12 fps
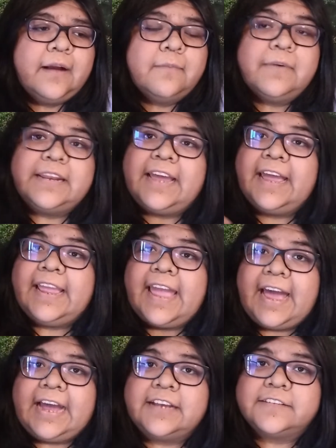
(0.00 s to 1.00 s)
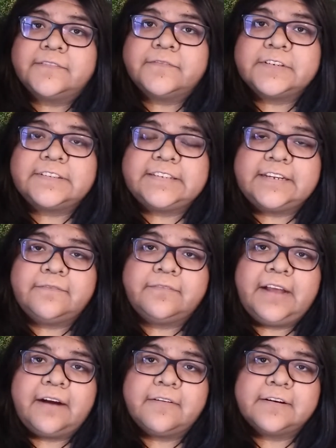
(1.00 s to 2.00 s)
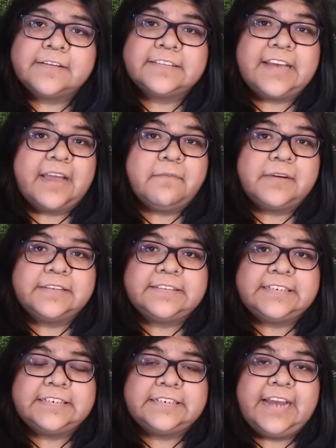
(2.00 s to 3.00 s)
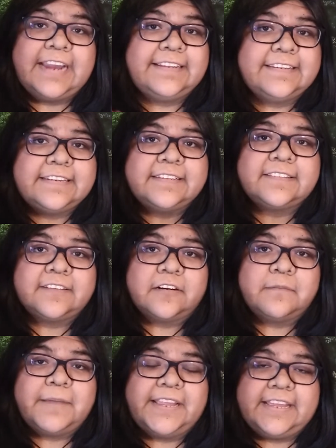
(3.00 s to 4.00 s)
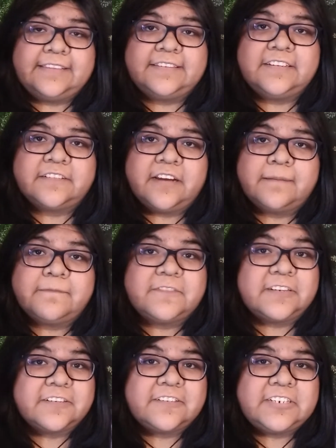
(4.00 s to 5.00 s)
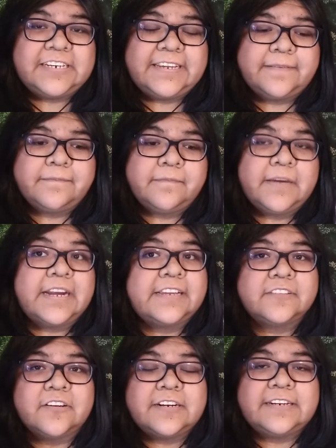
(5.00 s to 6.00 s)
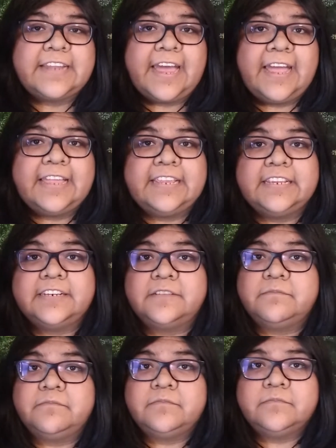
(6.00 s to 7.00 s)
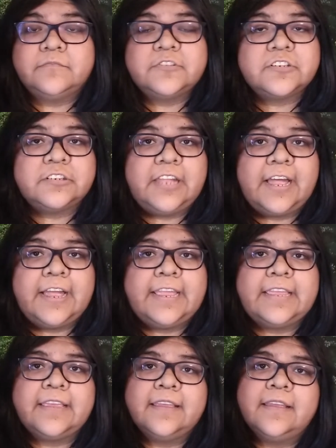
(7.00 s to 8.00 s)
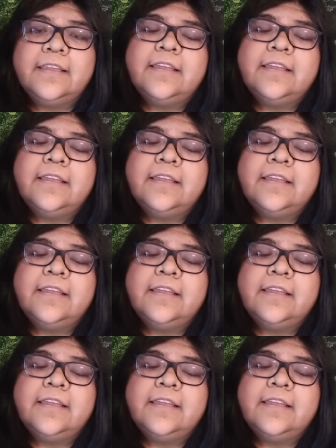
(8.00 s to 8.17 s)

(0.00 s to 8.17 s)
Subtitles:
When I asked for sunflowers, I didn't start my Etsy shop just yet. I started that in July.